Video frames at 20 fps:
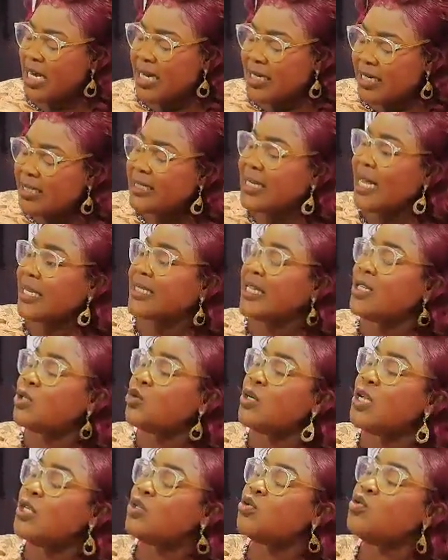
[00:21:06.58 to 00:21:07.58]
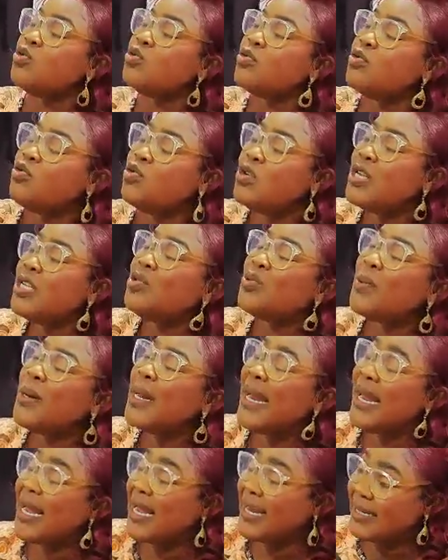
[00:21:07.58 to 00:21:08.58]
These are things you need to you need to
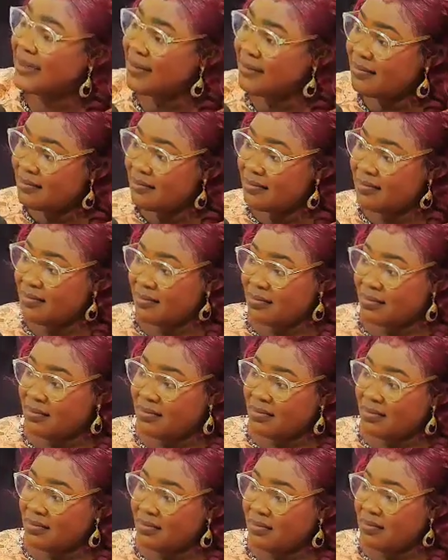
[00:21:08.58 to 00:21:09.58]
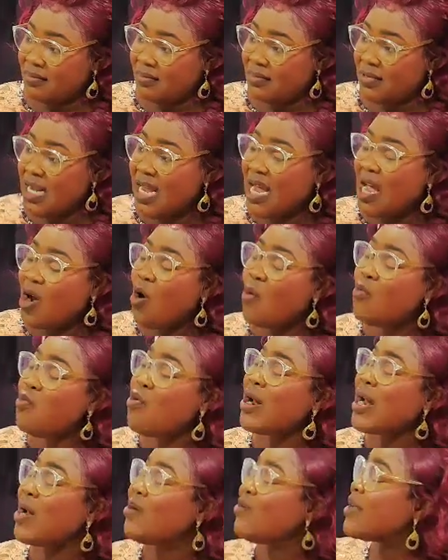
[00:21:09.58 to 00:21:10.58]
learn. Obi
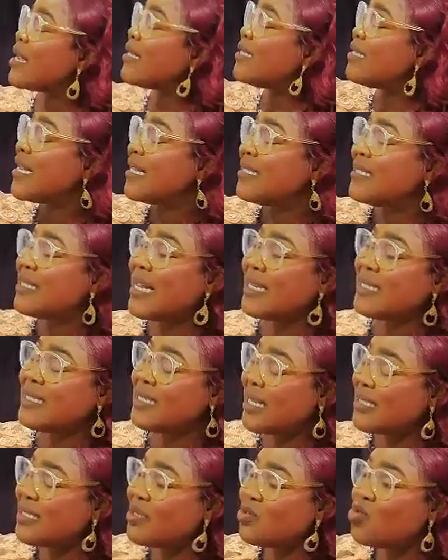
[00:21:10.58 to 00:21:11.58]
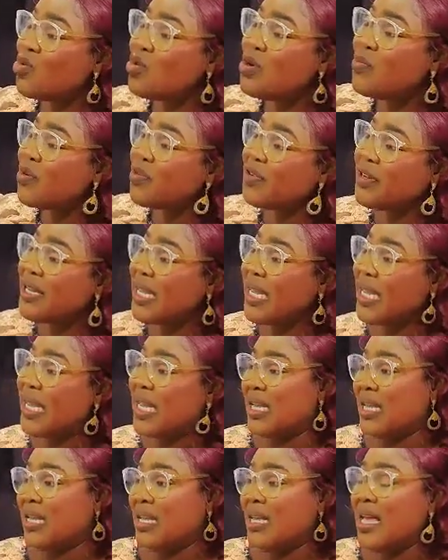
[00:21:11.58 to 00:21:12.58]
wa na no kati kati kati kati so nimu she.
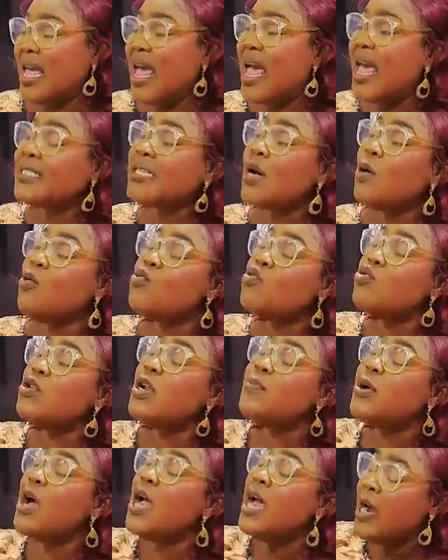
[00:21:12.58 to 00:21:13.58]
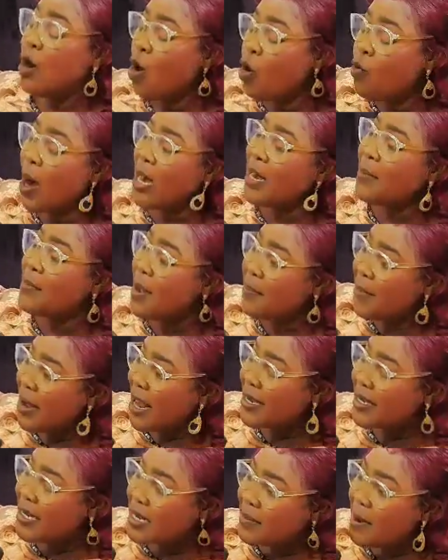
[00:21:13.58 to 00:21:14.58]
E sa ukunde bi. O ware mema
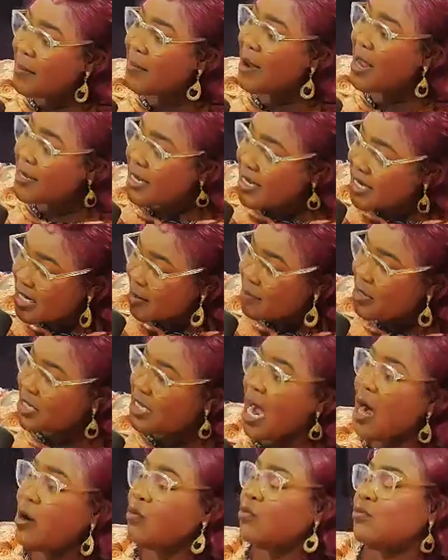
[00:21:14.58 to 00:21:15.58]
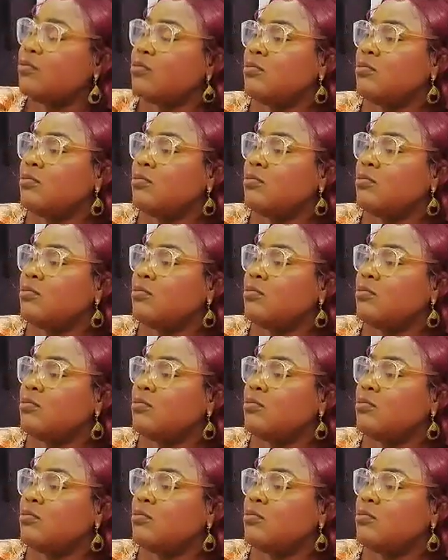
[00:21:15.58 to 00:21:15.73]
handed, mema handed ni abeja wo.